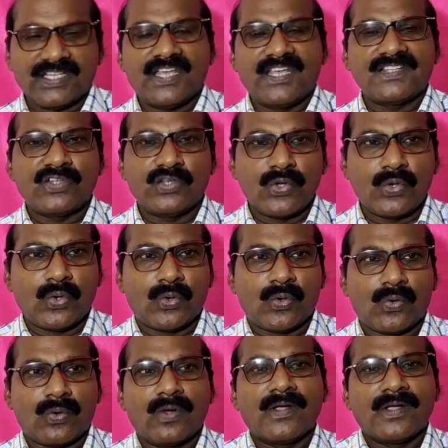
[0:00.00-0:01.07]
is
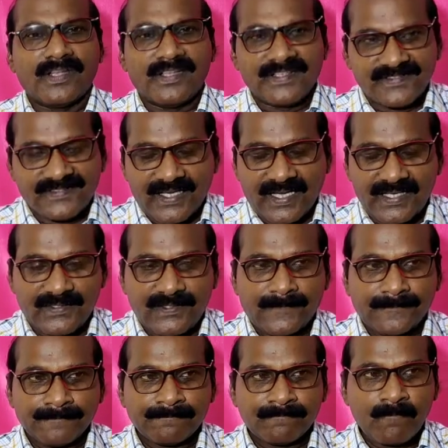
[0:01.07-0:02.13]
new, is it?
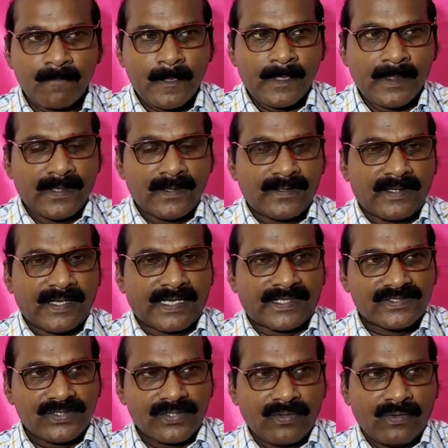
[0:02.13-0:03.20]
Next,
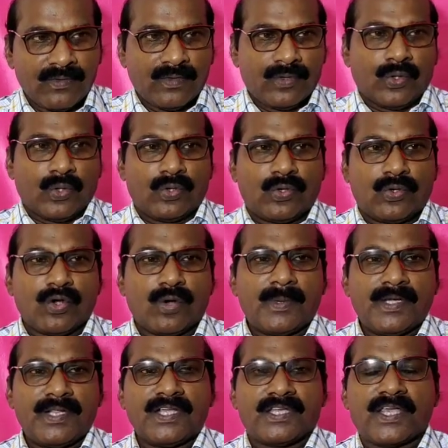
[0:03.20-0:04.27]

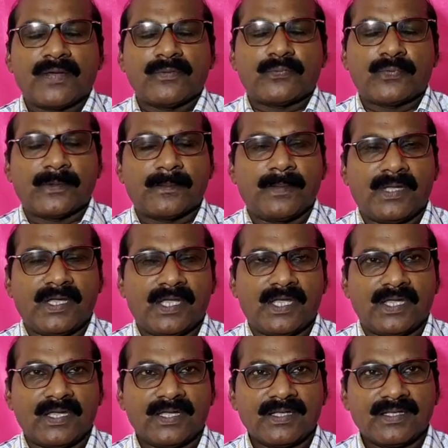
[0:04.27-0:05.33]
nobody came for
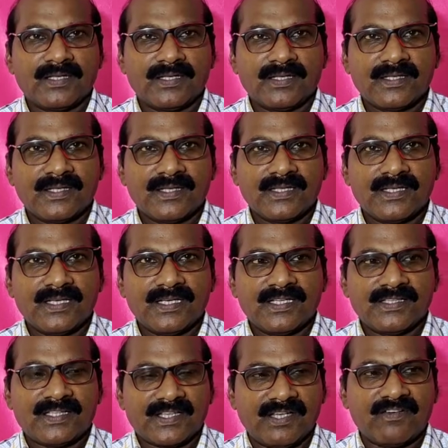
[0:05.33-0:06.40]
me. In
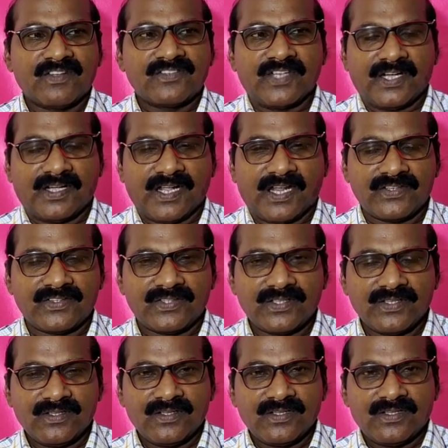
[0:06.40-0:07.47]
the given sentence,
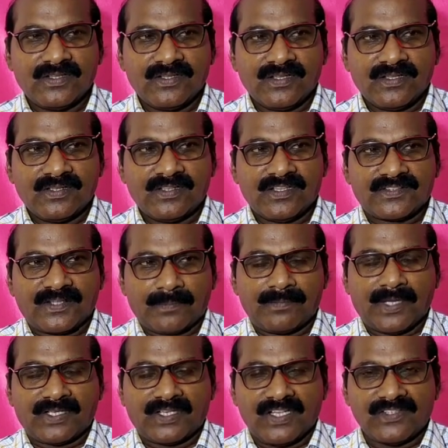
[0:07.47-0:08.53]
the
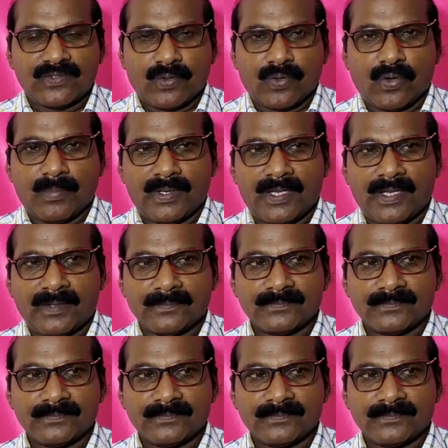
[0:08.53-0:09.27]
subject is nobody.